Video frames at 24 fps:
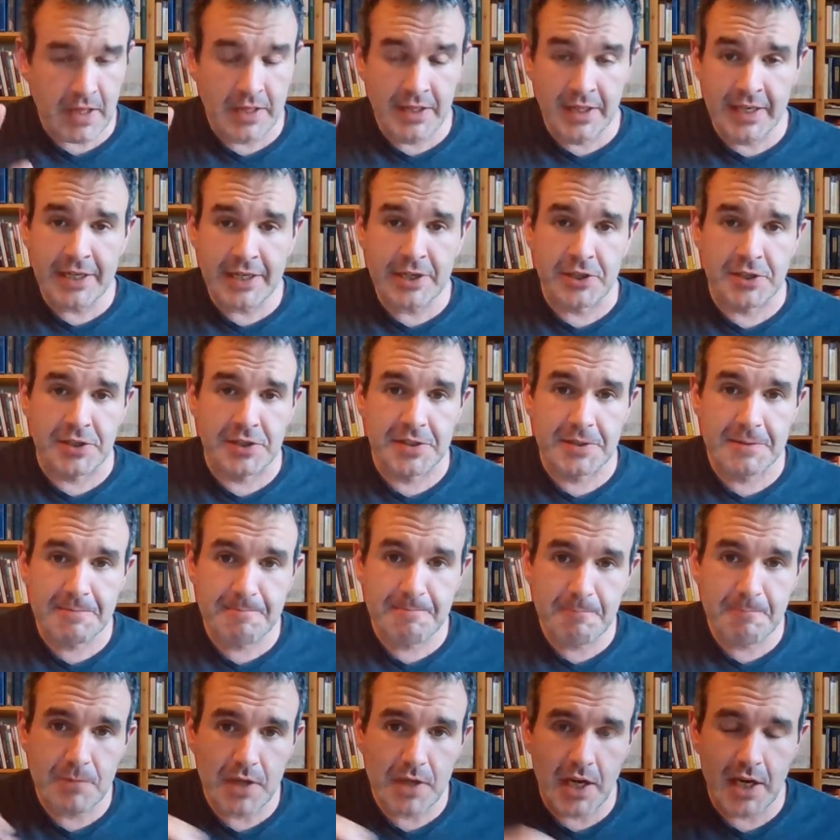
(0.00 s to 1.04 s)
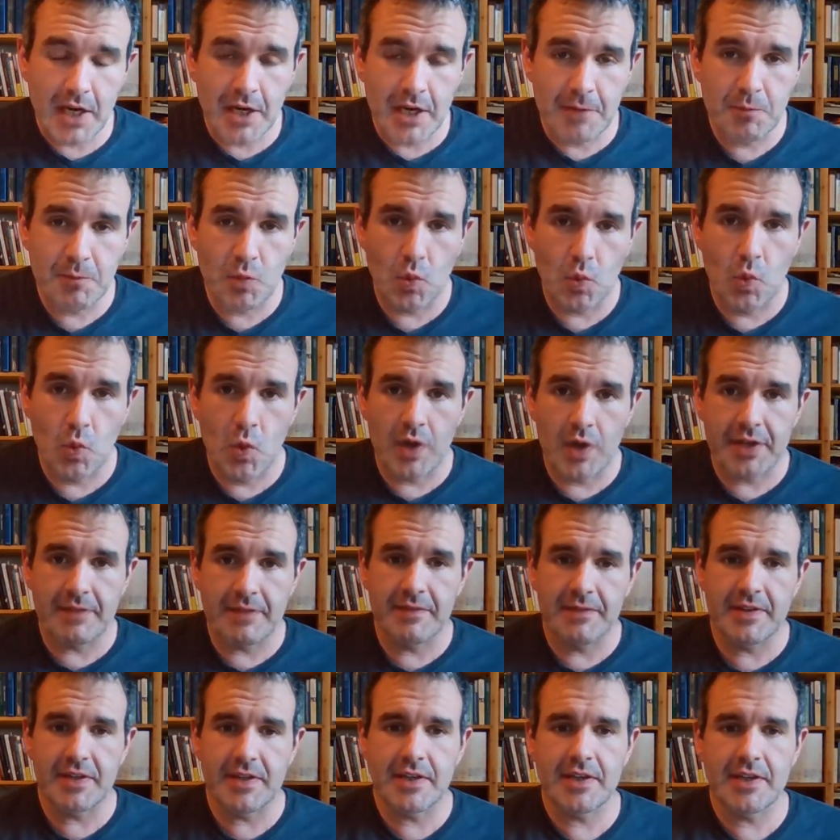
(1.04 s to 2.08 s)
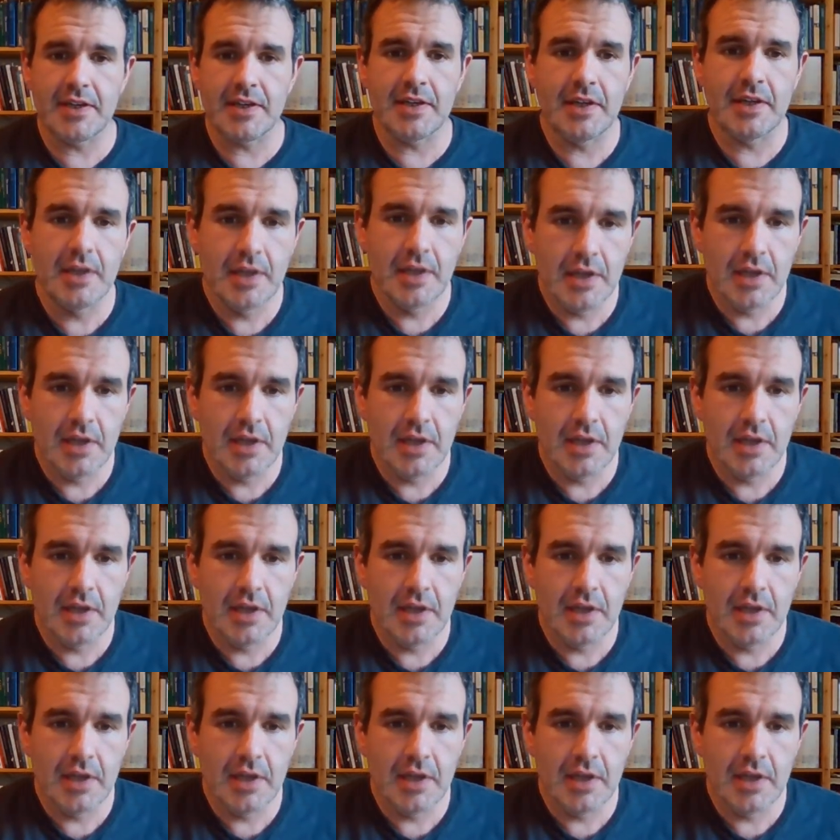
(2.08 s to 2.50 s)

Laird's. One of the